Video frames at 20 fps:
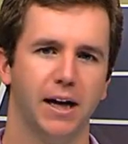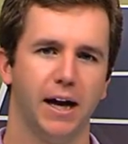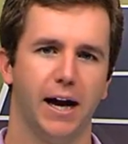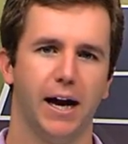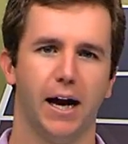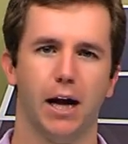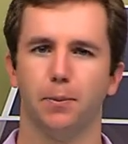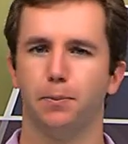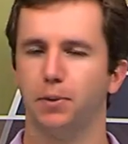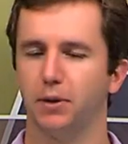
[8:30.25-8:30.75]

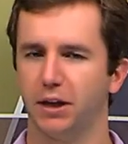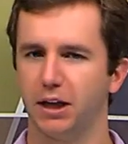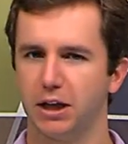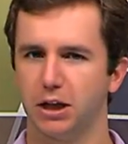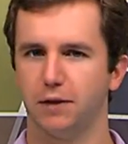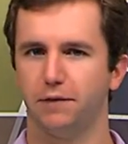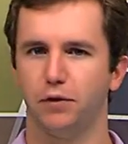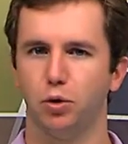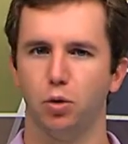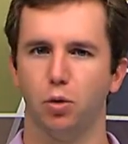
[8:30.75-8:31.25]
And
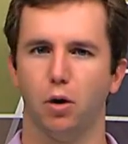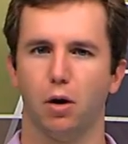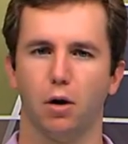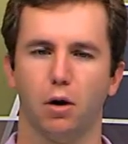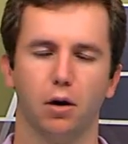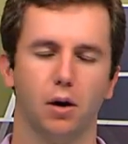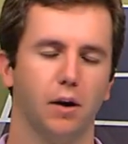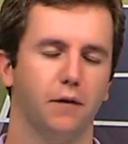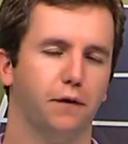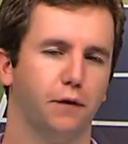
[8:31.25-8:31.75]
please, if you
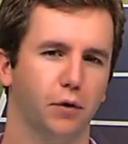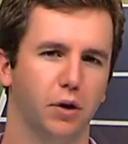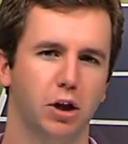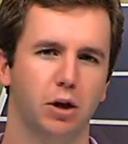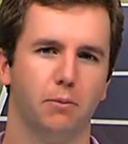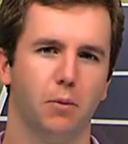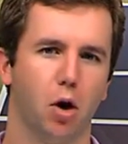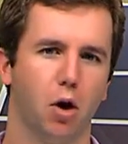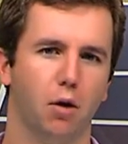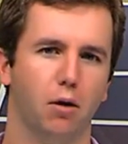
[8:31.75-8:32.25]
are free
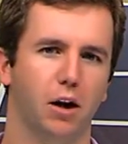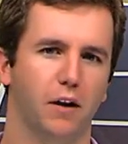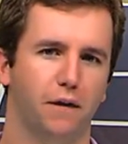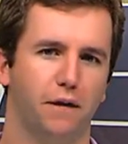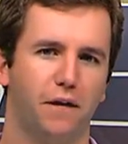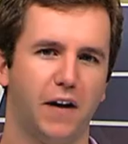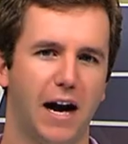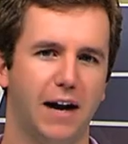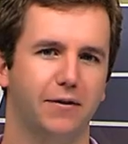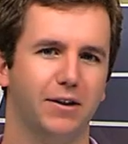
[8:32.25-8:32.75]
tomorrow at
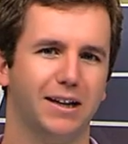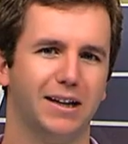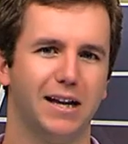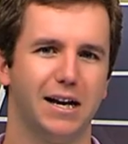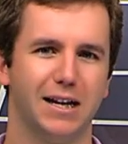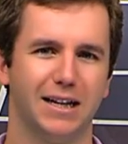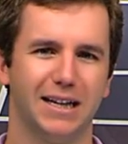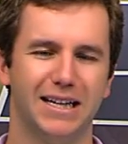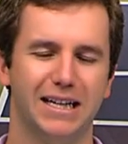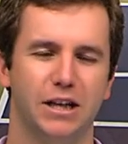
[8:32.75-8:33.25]
5
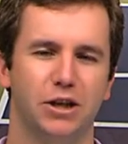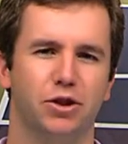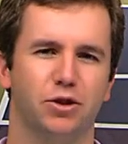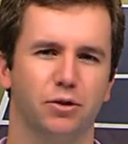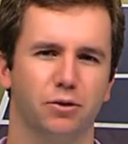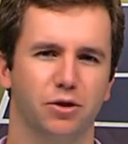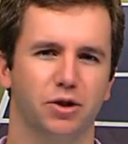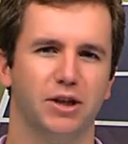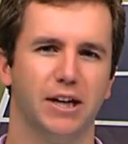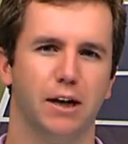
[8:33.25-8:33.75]
o'clock
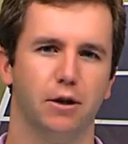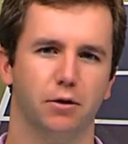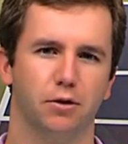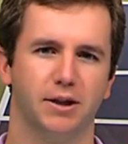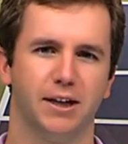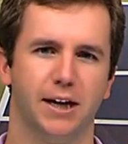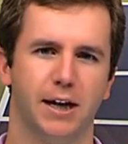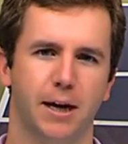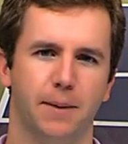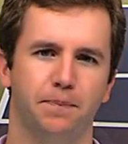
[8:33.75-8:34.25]
Eastern Standard
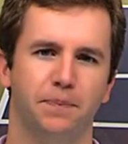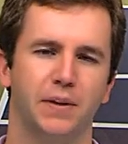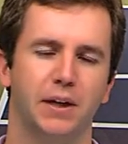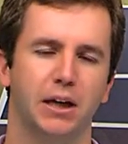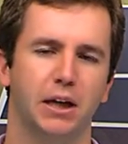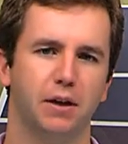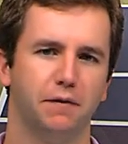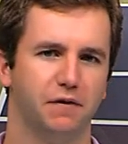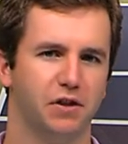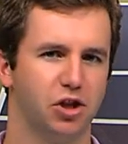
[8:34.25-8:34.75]
Time,
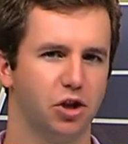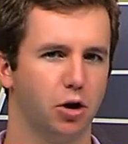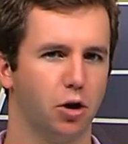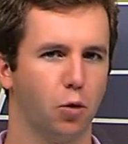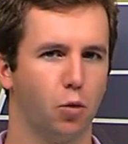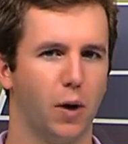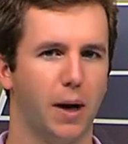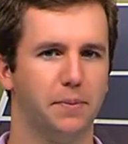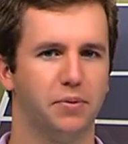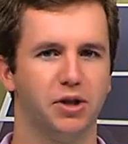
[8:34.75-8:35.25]
visit our
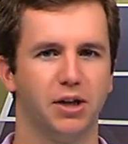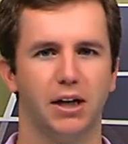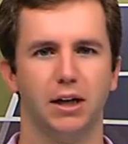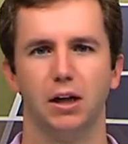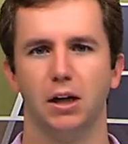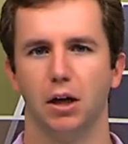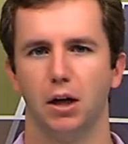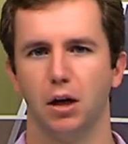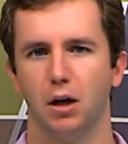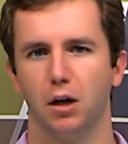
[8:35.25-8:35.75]
website,
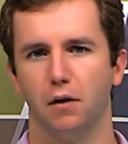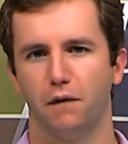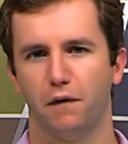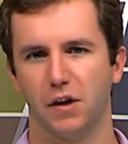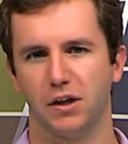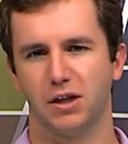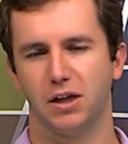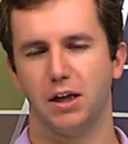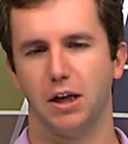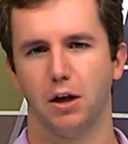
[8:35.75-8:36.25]

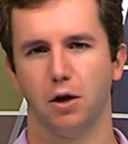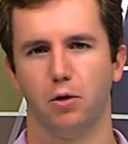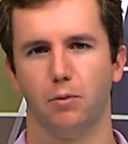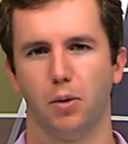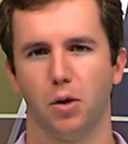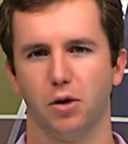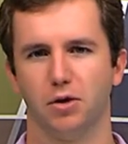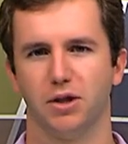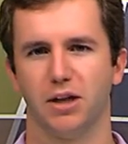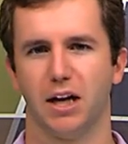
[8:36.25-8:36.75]

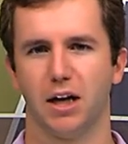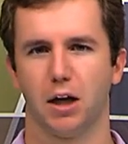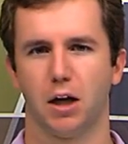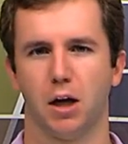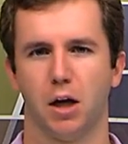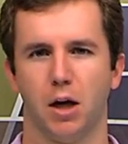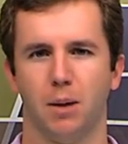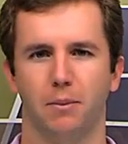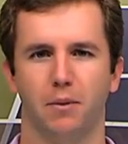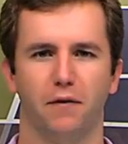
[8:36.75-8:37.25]

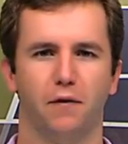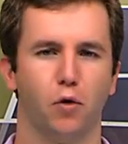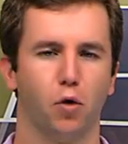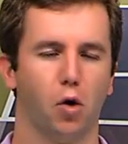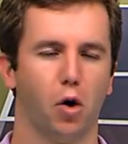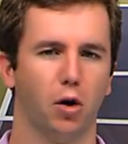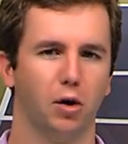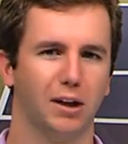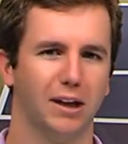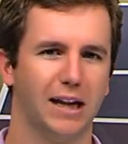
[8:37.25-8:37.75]
fuzzyyellowballs.com, for
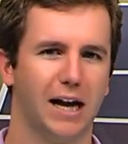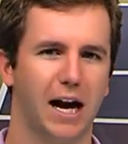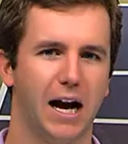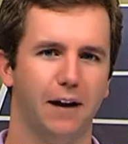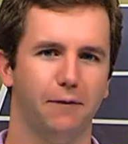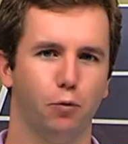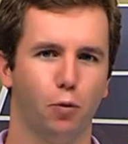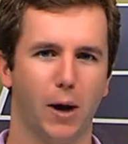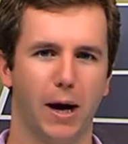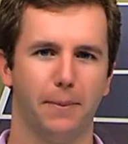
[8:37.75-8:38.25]
our
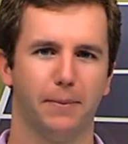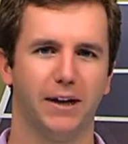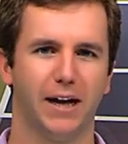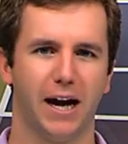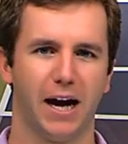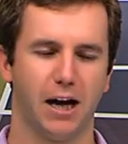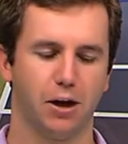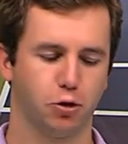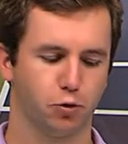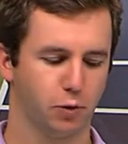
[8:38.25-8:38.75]
live
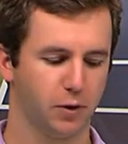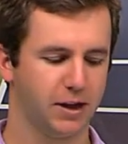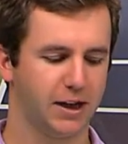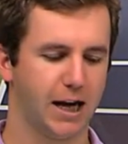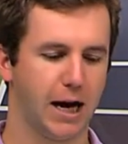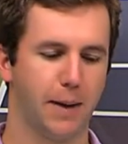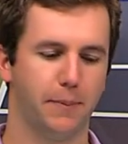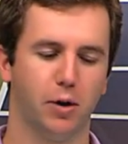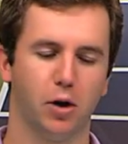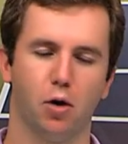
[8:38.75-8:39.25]
webcast
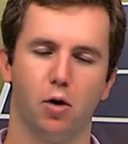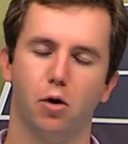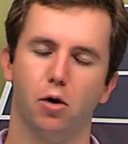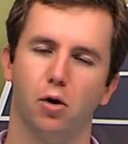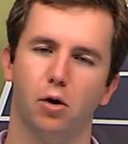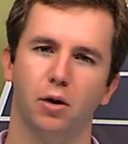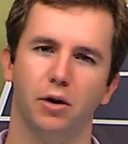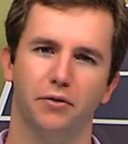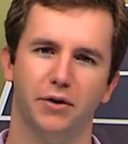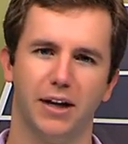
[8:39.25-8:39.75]
recapping
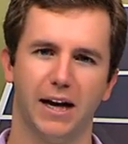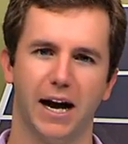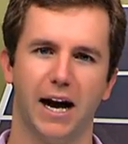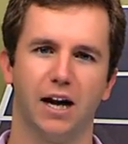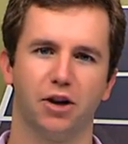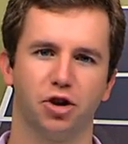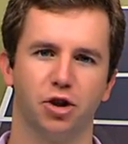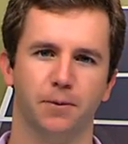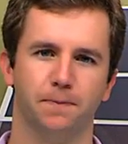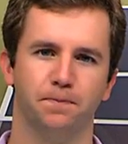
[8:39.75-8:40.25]
all the
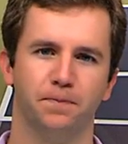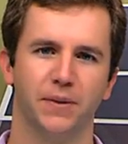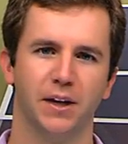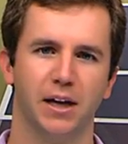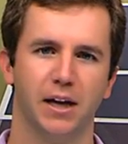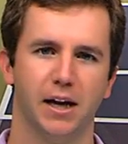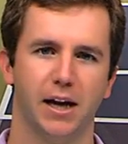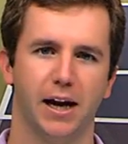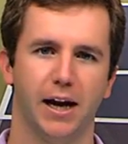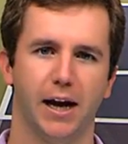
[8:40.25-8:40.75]
action.
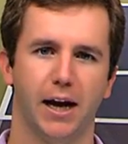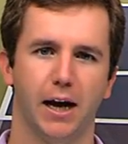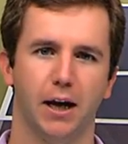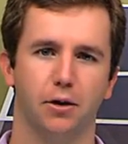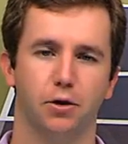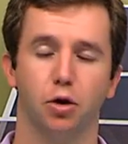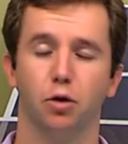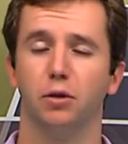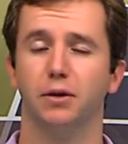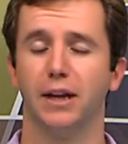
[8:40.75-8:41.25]

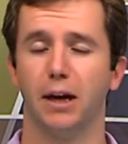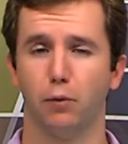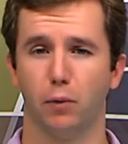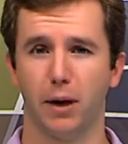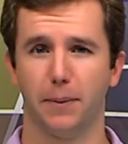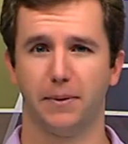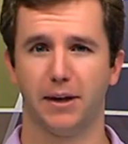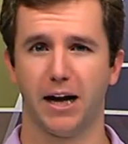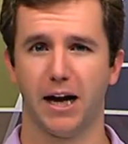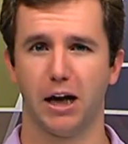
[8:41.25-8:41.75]
And during that
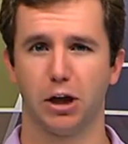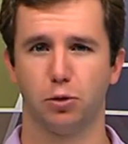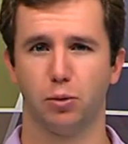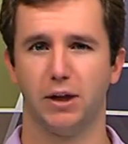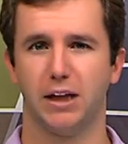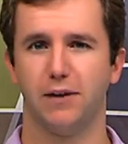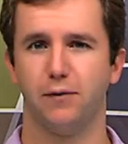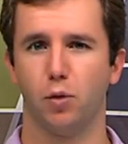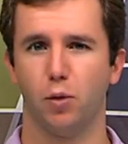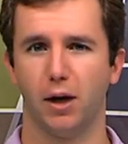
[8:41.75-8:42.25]
webcast, we
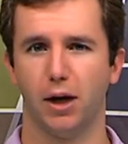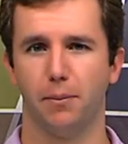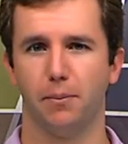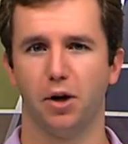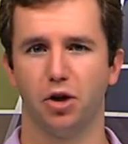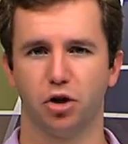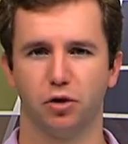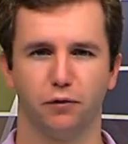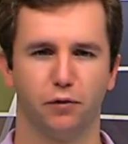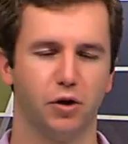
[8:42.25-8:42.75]
give away a
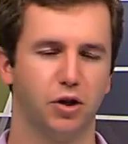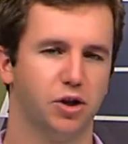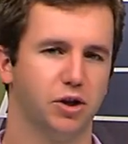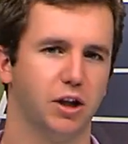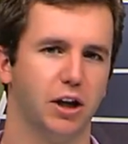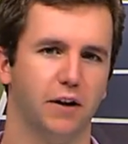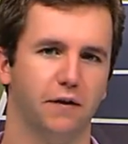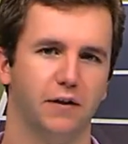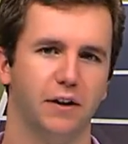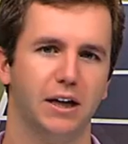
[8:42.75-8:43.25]
bunch of free
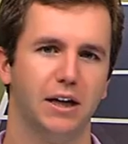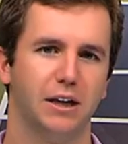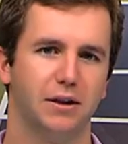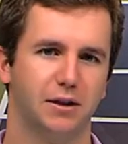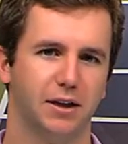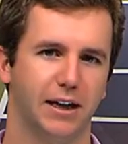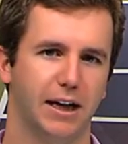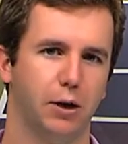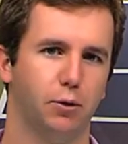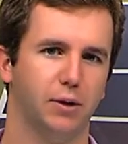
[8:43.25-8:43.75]
stuff.
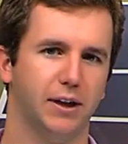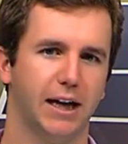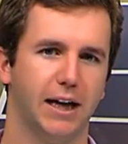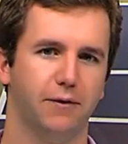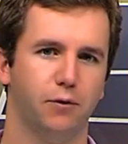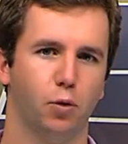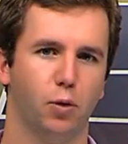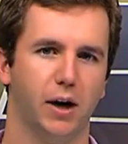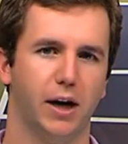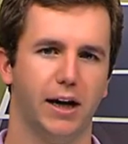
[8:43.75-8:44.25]
Today, we
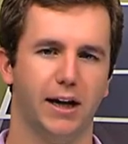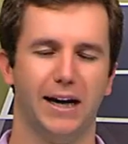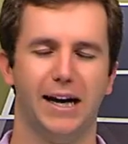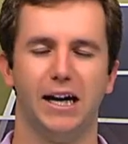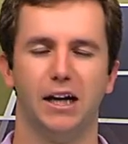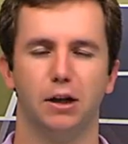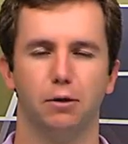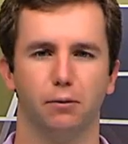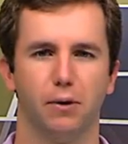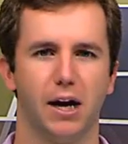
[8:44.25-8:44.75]
gave away an
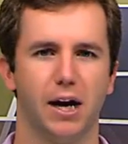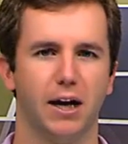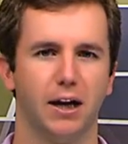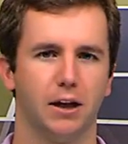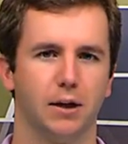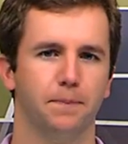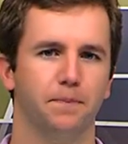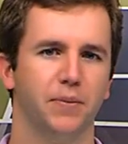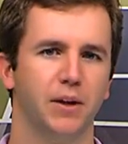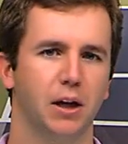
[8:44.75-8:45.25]
Andy
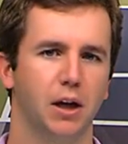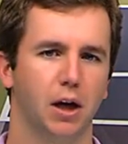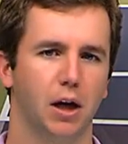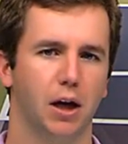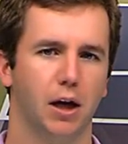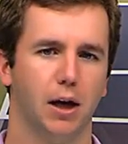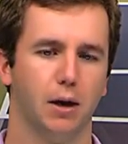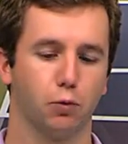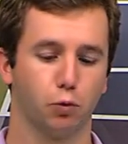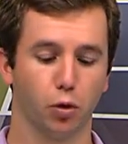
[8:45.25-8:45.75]
Roddick
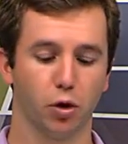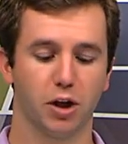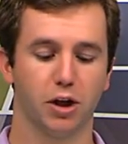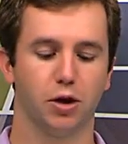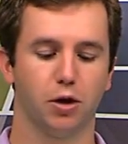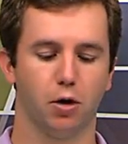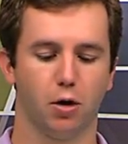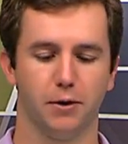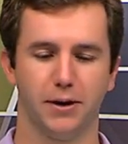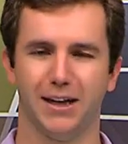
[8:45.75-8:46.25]
rookie
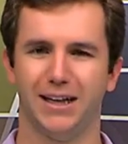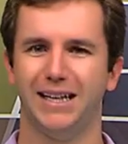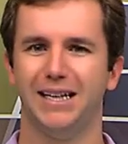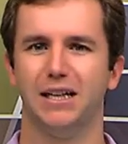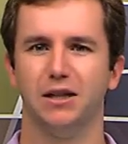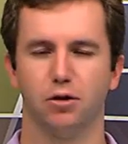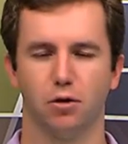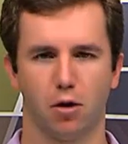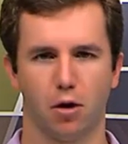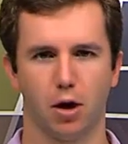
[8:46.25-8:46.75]
card that
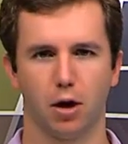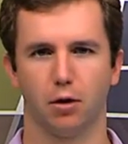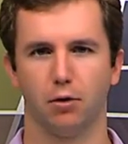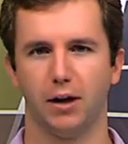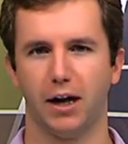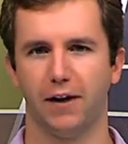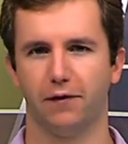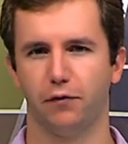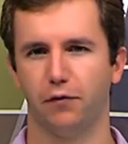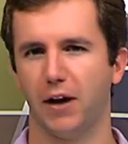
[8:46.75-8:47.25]
he has
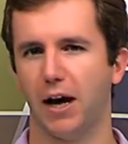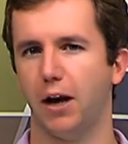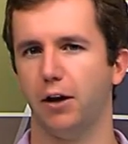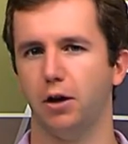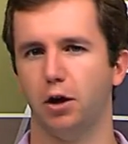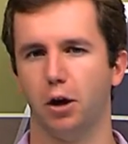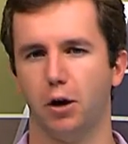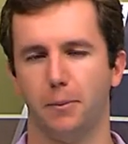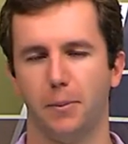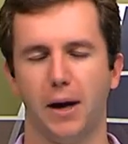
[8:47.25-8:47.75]
autographed,
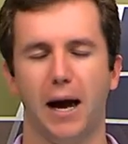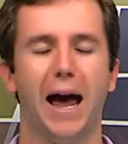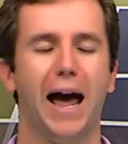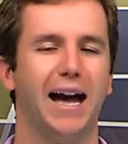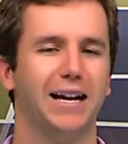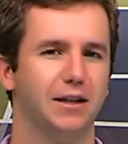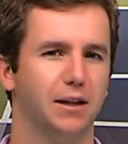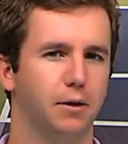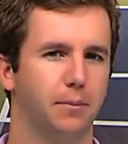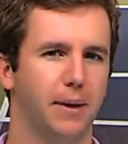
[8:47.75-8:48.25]
valued
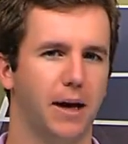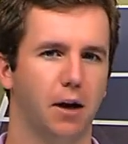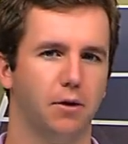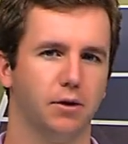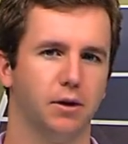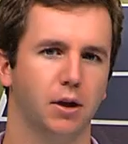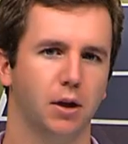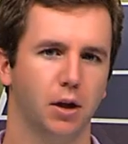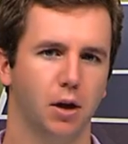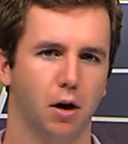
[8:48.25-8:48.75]
at
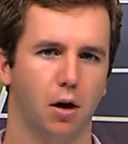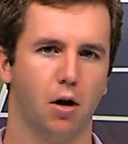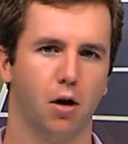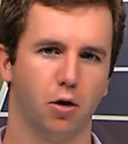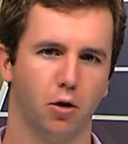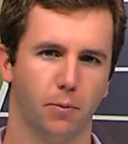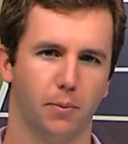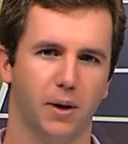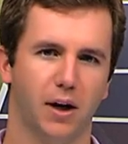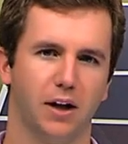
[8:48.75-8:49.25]
about
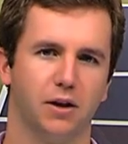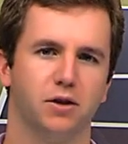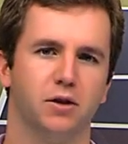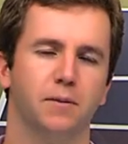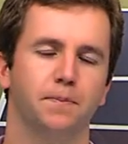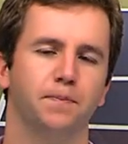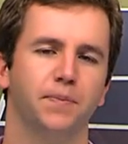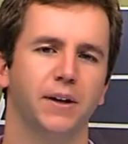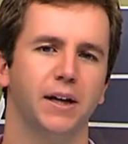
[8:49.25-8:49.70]
$100.